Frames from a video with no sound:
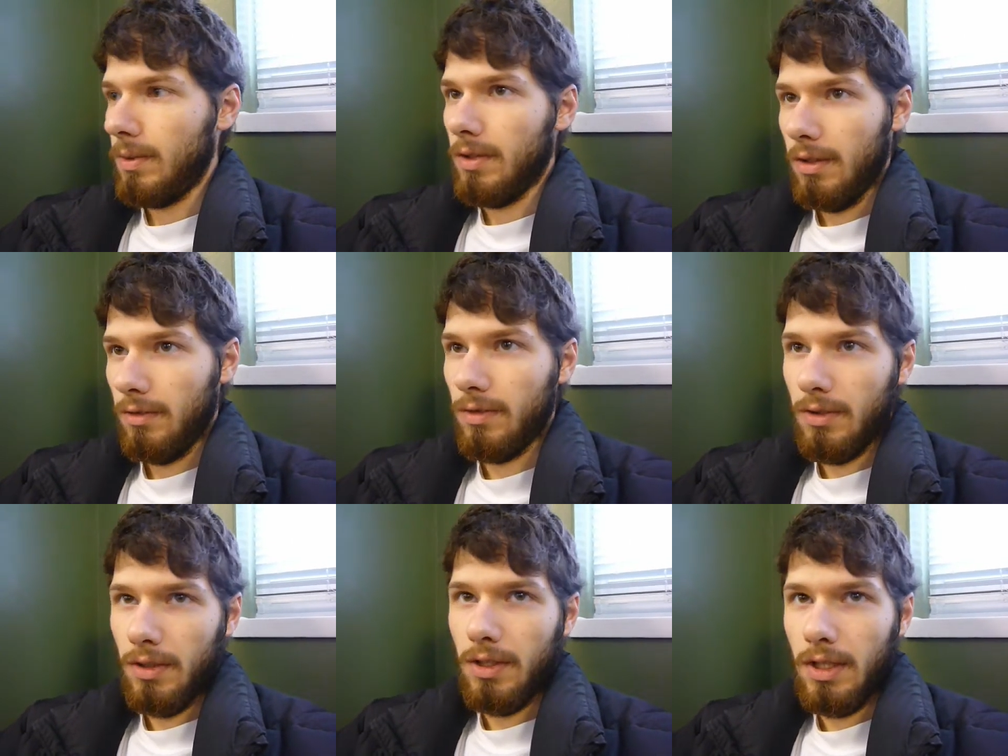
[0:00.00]
some stuff
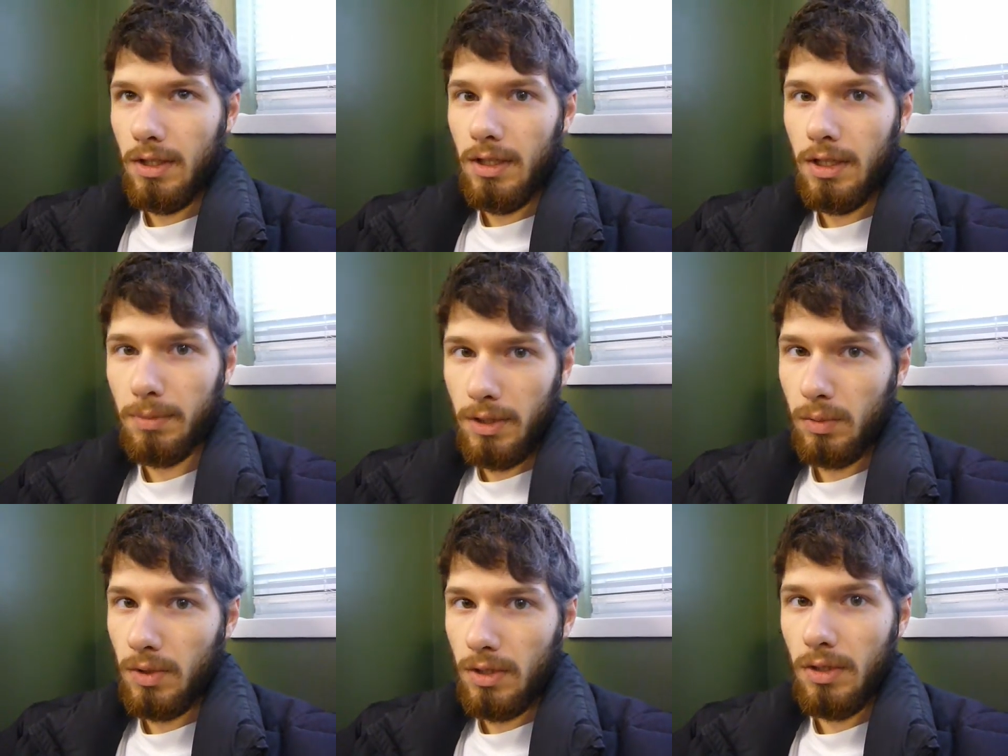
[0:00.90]
in order to get to the next place,
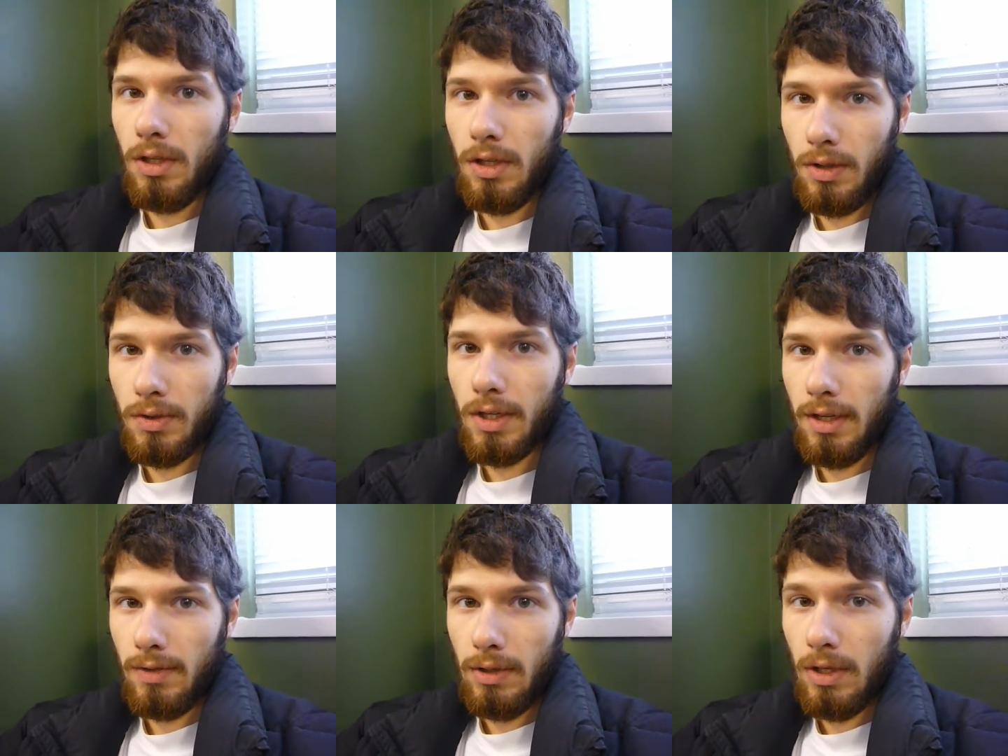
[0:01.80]
which is the Dodongo's
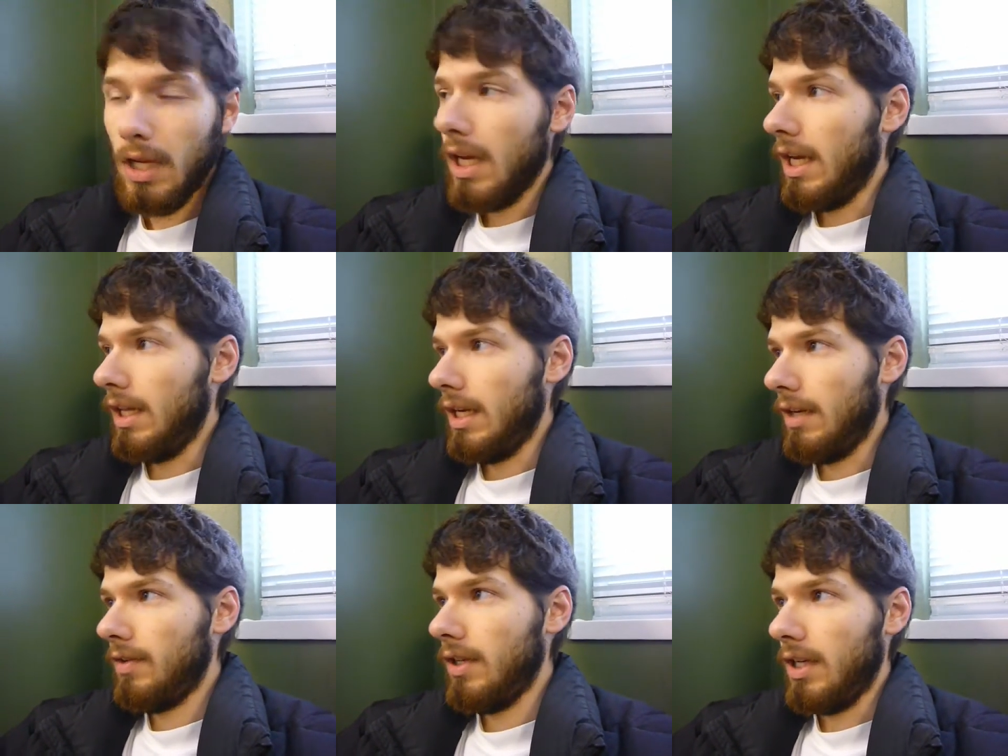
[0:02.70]
Cavern. And then
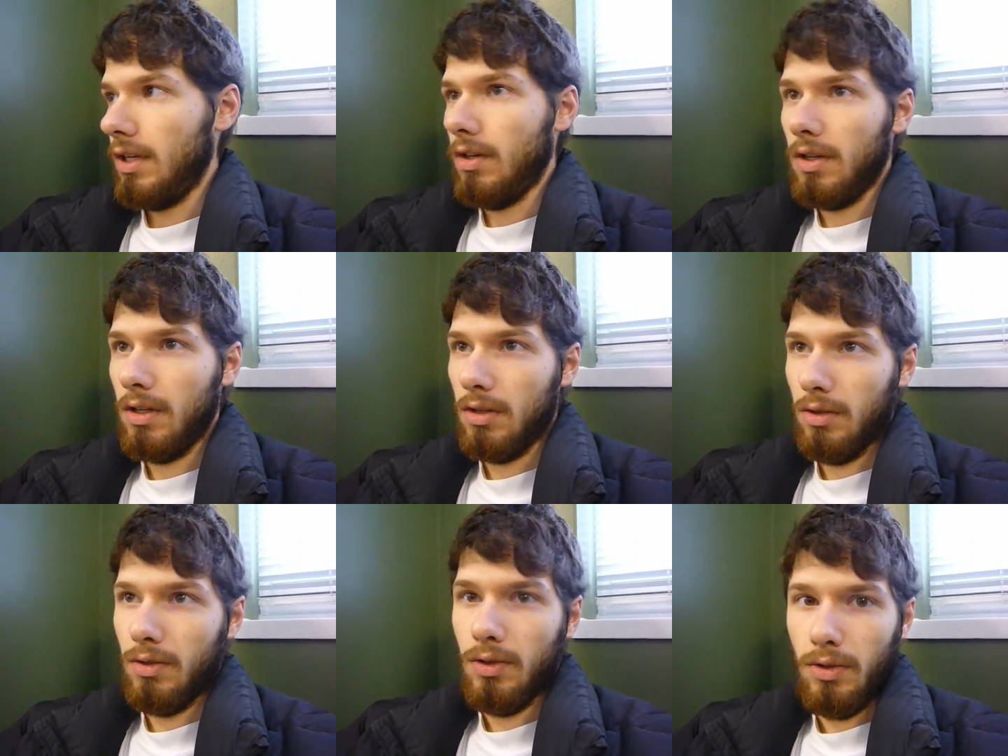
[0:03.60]
after that, you're going to
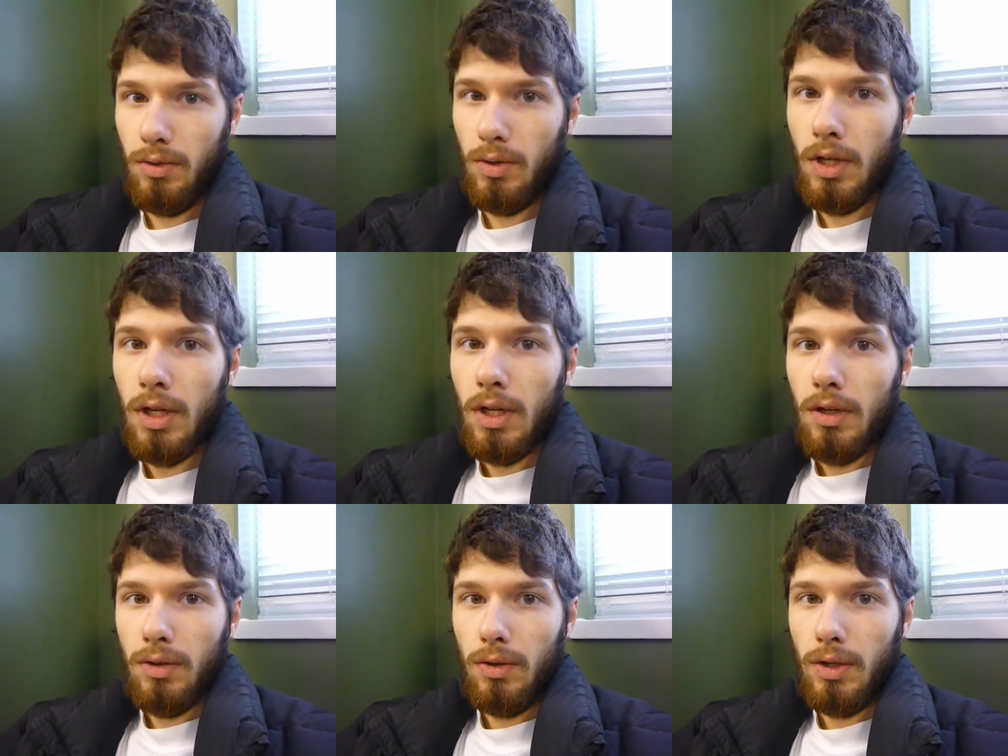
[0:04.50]
go to
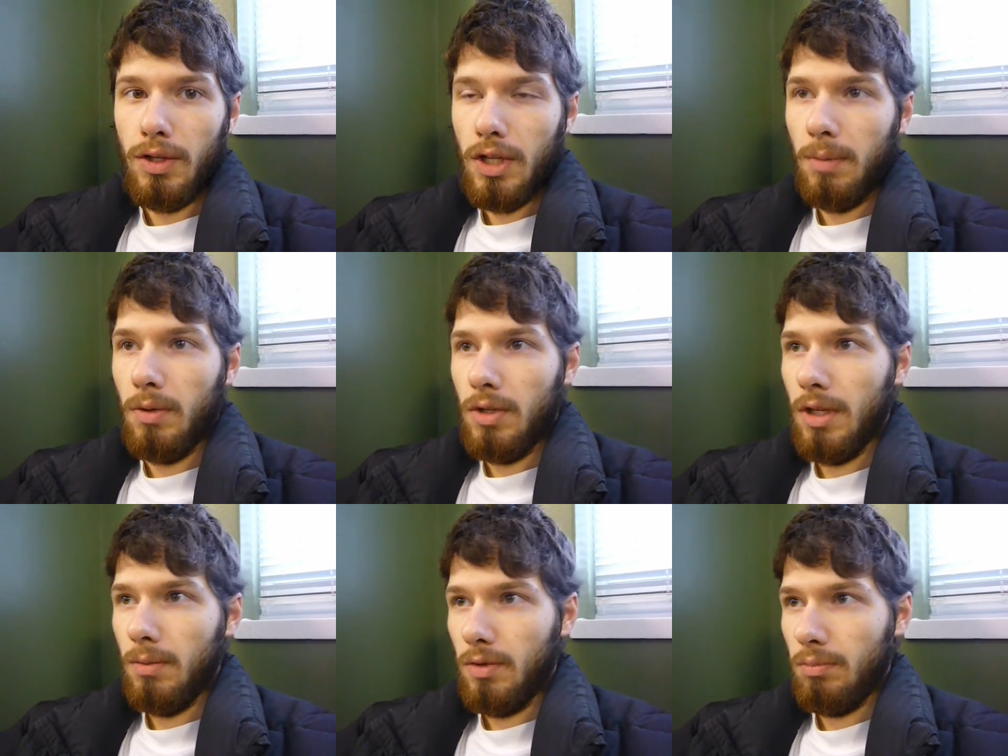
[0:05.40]
Lord
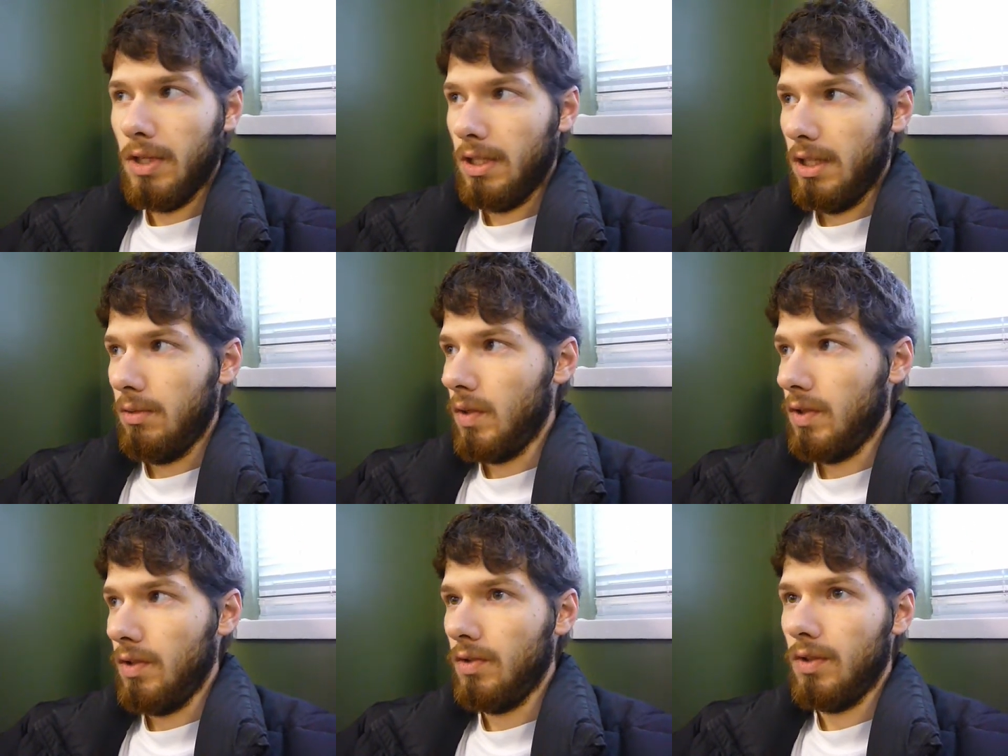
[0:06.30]
Jabu-Jabu's belly,
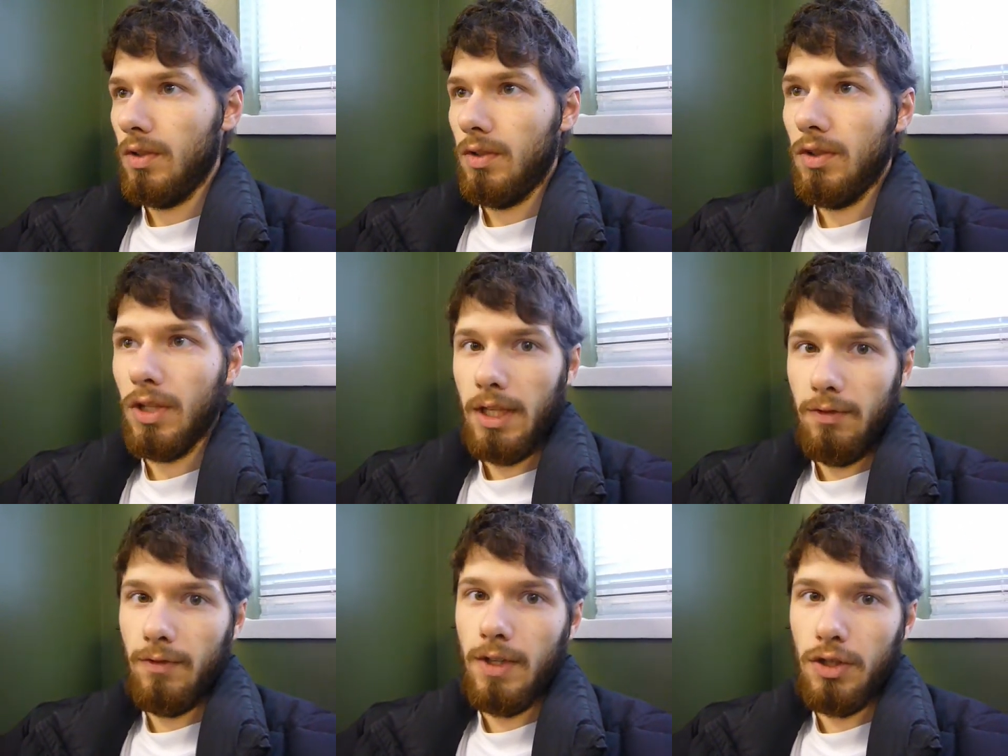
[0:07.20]
which is this
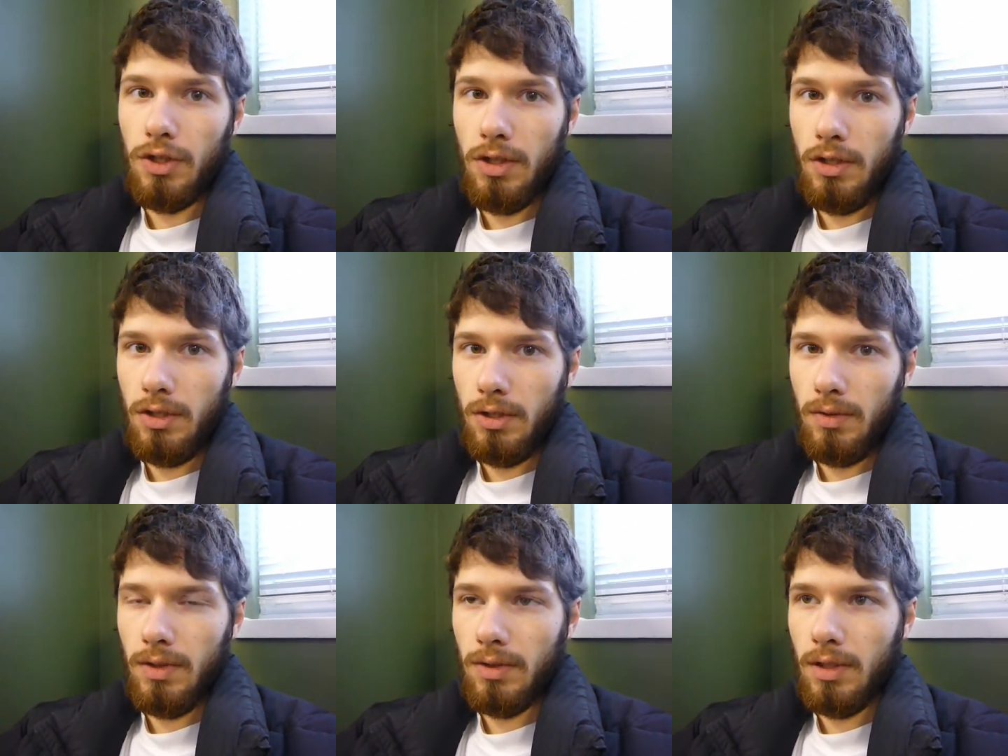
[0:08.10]
giant fish that you're going to
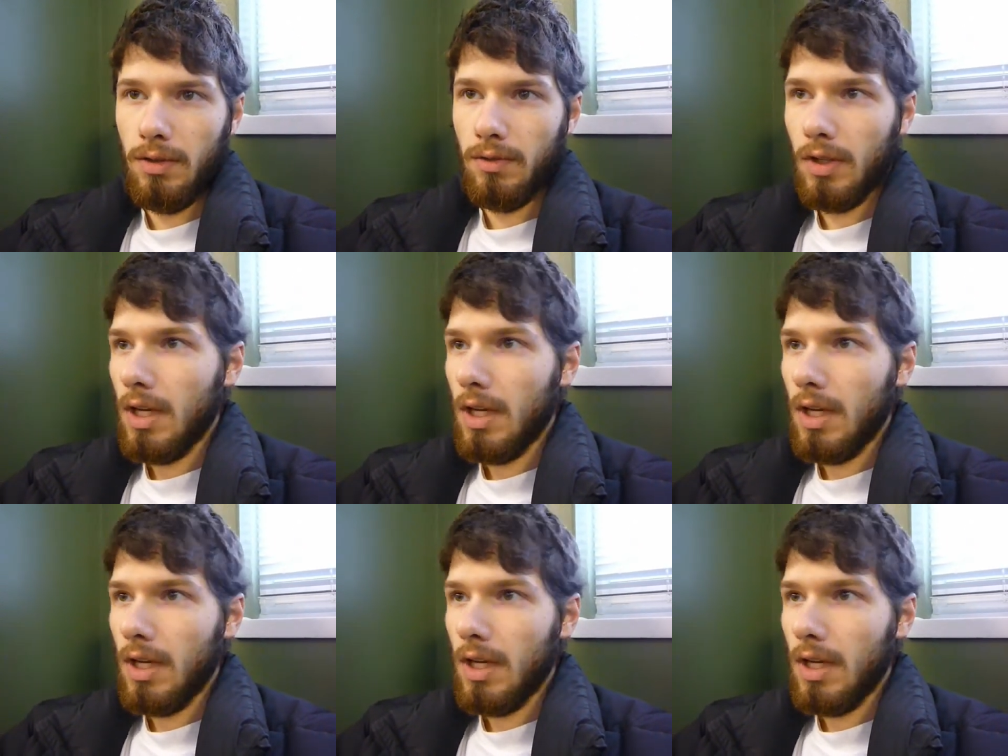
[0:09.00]
go inside of.